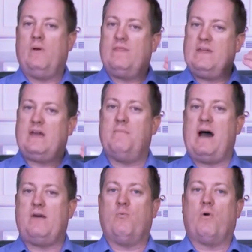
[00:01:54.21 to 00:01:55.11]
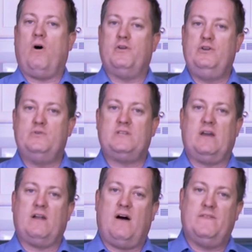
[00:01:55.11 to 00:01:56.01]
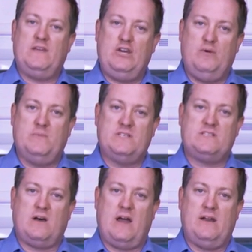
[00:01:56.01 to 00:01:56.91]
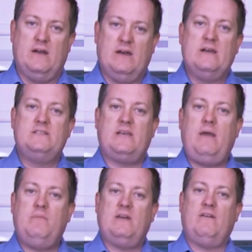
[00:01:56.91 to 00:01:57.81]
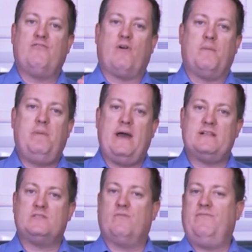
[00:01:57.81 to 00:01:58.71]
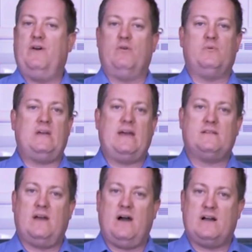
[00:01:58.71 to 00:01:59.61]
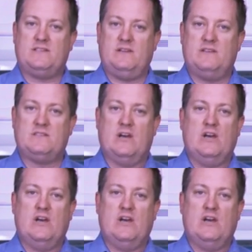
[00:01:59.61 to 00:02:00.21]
think about it. We're all using it on the human side. Same thing for our pets, filled with antioxidants,